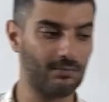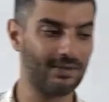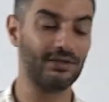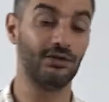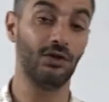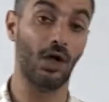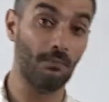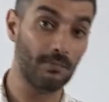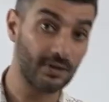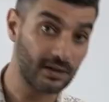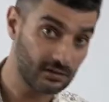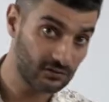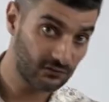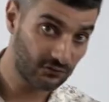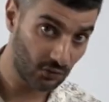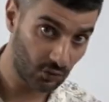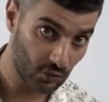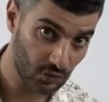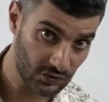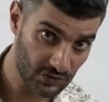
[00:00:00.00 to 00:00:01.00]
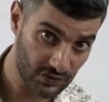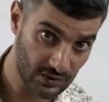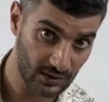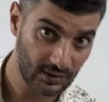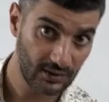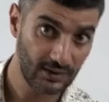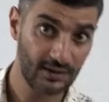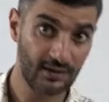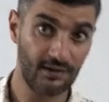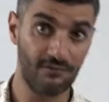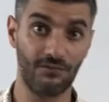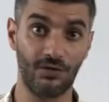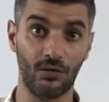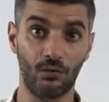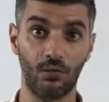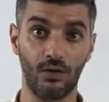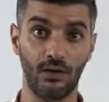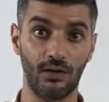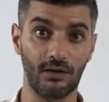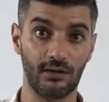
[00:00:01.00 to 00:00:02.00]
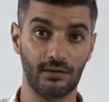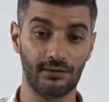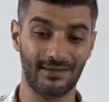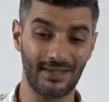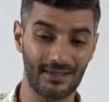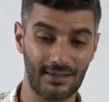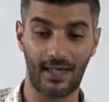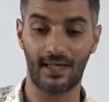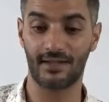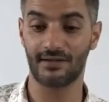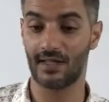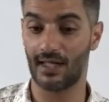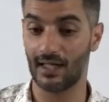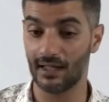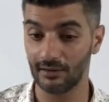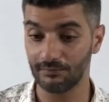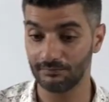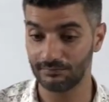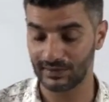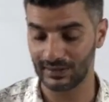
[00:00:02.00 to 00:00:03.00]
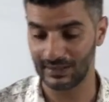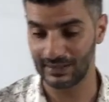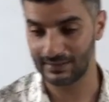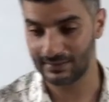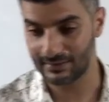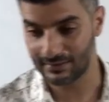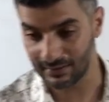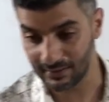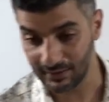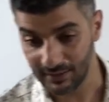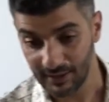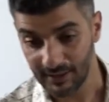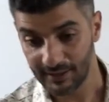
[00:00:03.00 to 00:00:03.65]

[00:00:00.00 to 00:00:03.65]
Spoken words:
a dominant force in the world. This has helped it